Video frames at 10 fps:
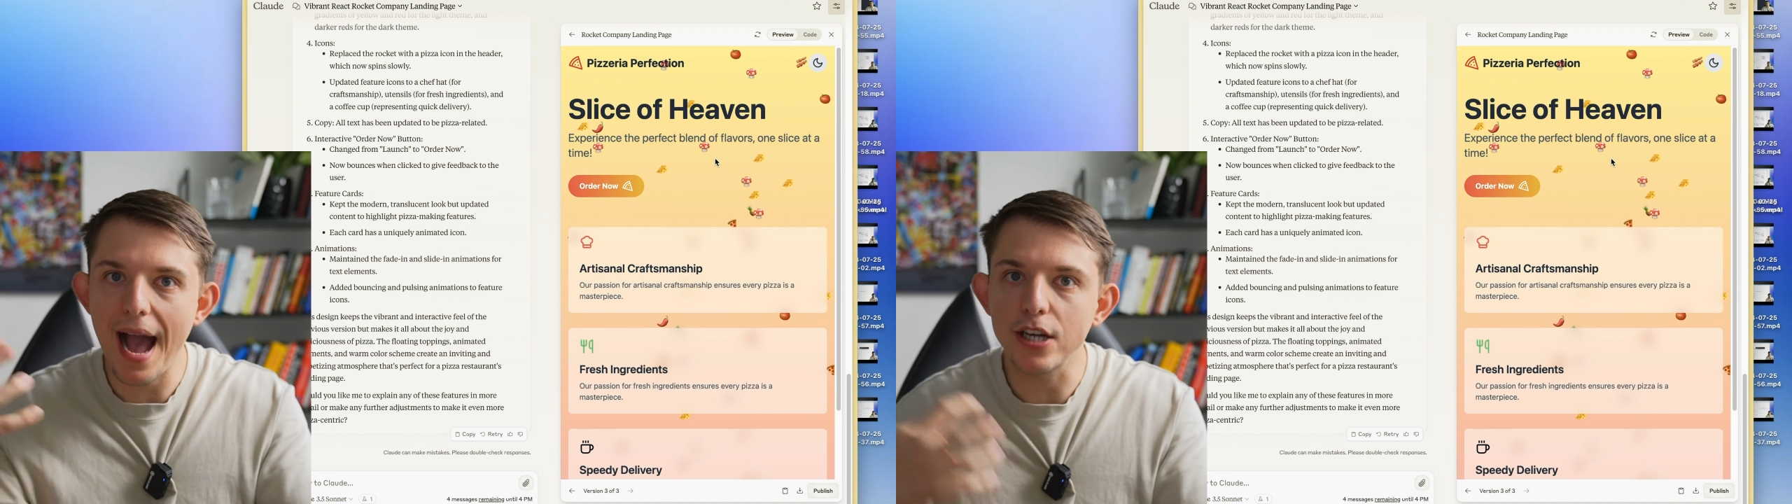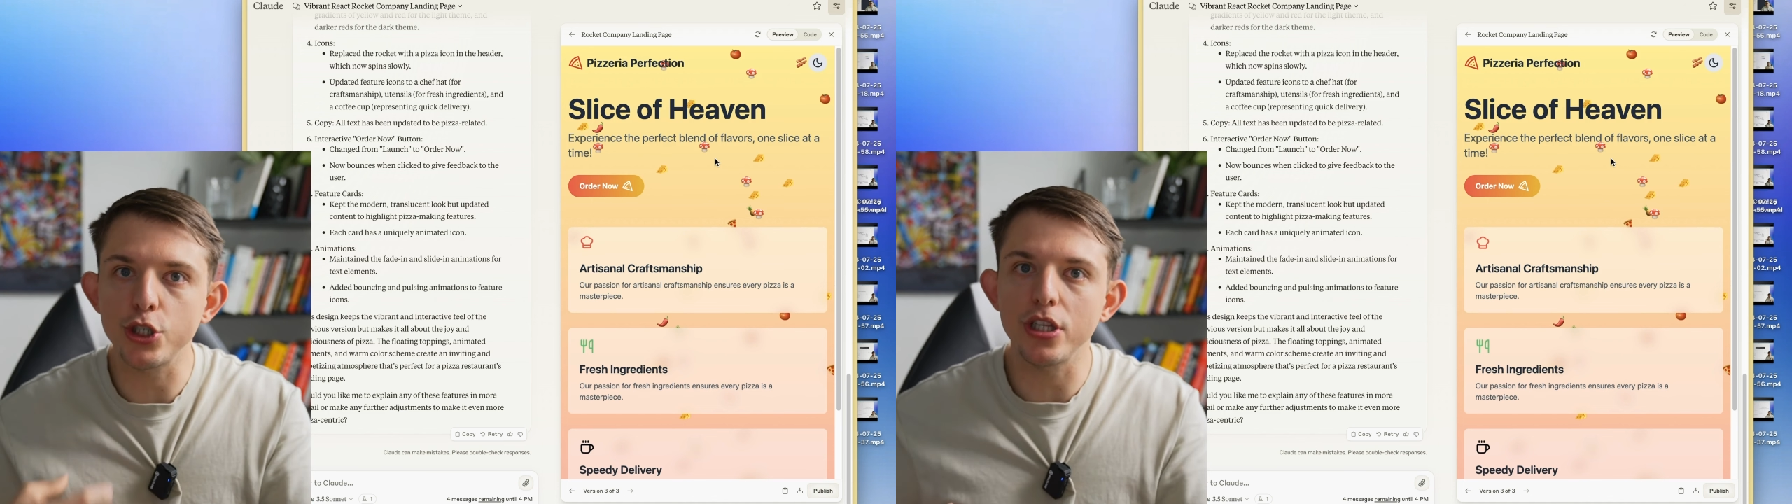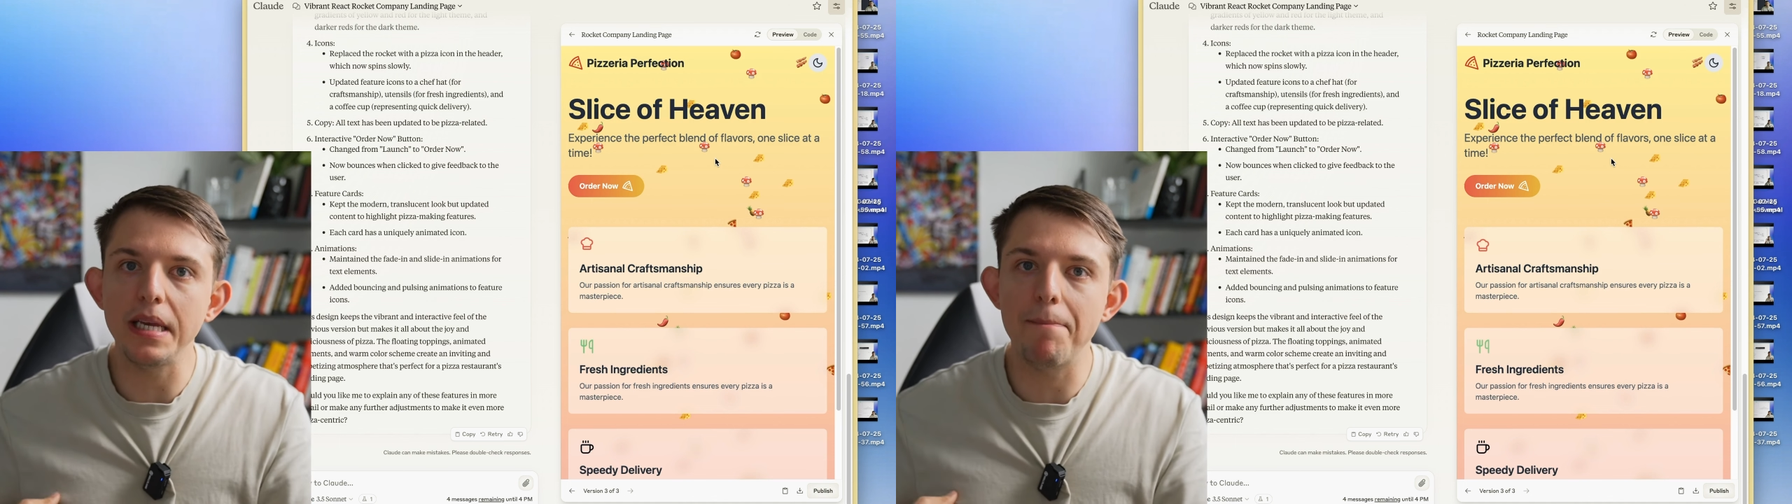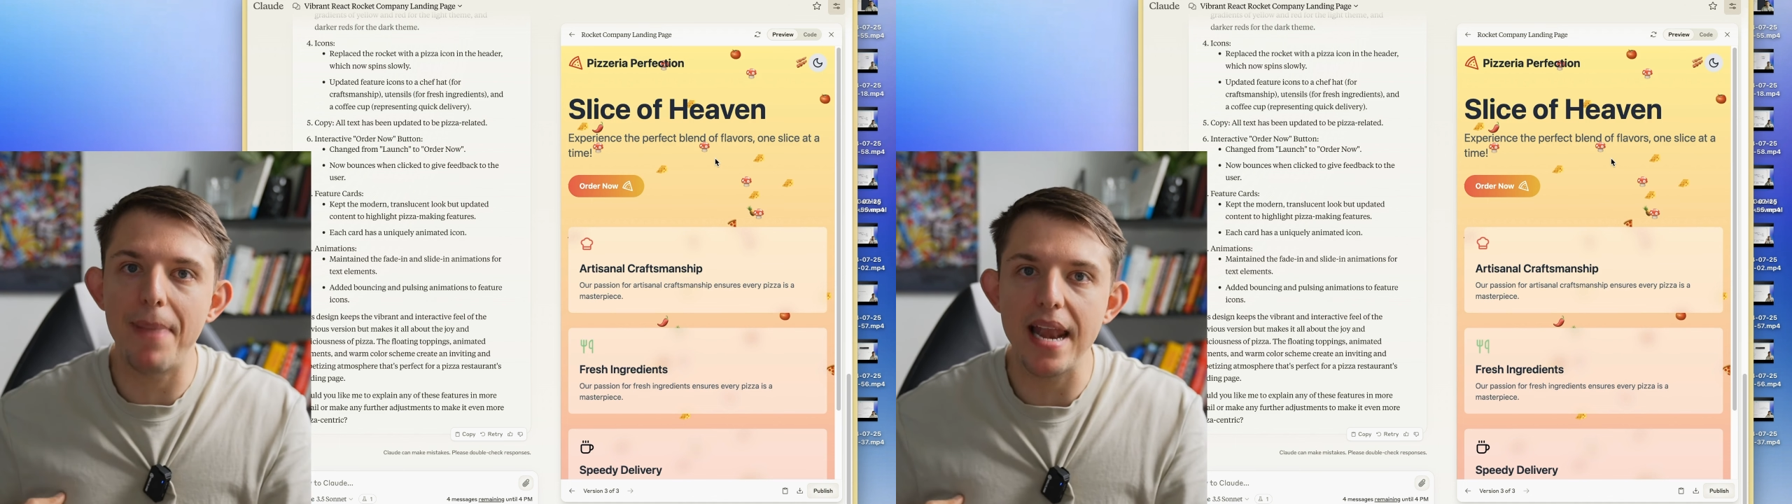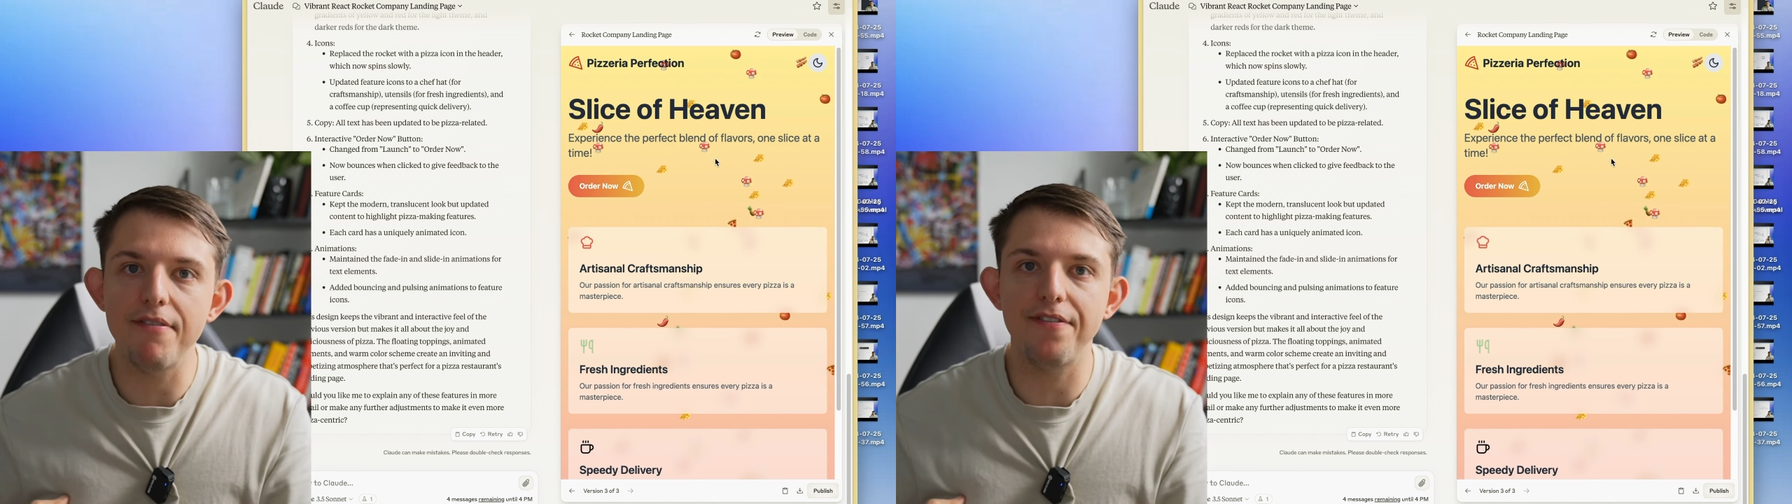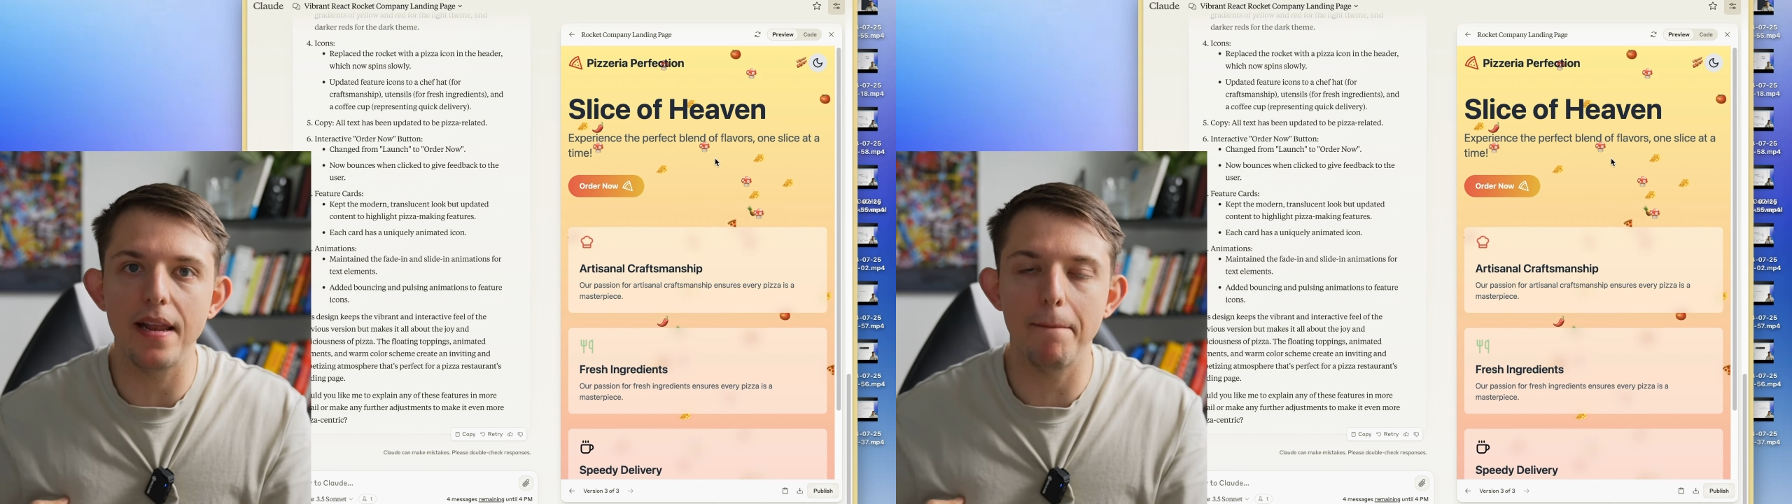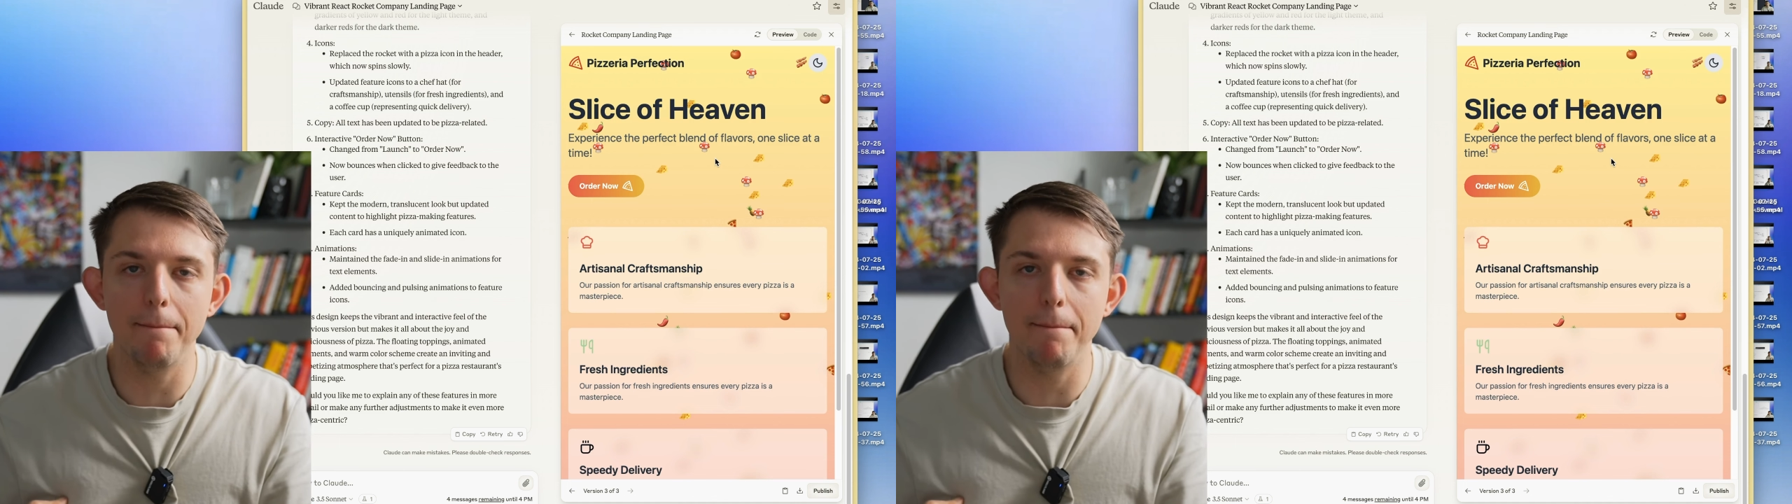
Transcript: actually benefit